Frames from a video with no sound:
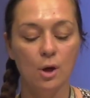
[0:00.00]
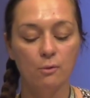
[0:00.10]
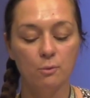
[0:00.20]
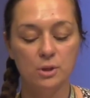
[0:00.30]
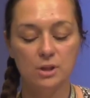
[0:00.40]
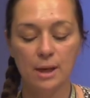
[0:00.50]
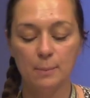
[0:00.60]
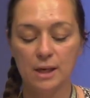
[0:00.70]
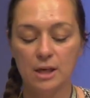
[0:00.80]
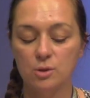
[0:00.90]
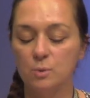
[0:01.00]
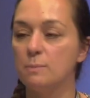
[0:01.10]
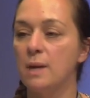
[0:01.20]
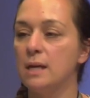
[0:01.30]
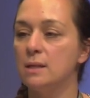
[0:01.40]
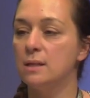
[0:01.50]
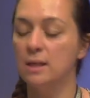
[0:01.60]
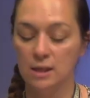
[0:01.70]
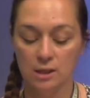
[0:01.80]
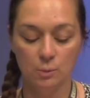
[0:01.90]
for which the application was made to the
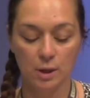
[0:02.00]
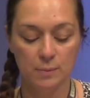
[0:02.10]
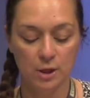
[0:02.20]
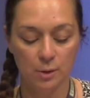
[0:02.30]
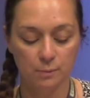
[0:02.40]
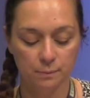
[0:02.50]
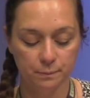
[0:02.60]
EU IPO.